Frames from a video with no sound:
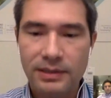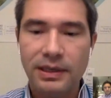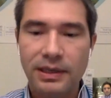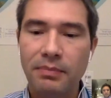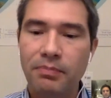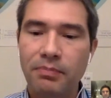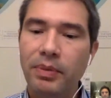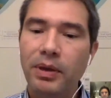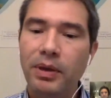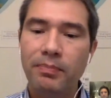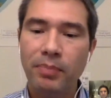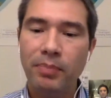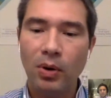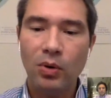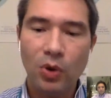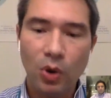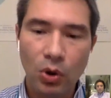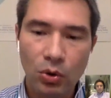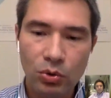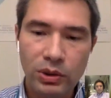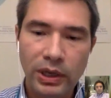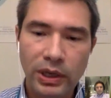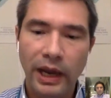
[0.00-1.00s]
and people
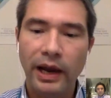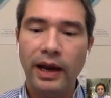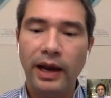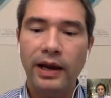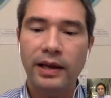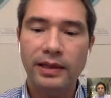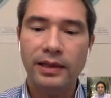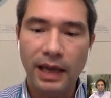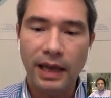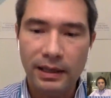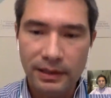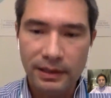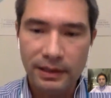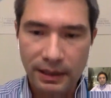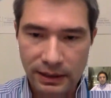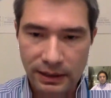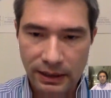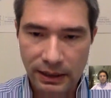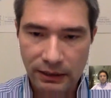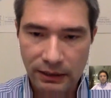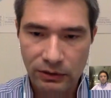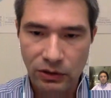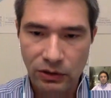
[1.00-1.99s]
go there and add the
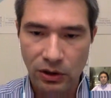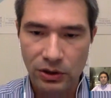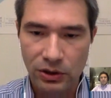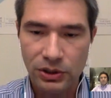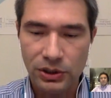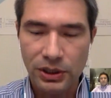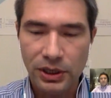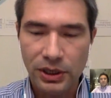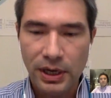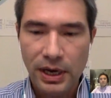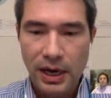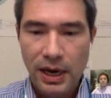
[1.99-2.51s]
technology.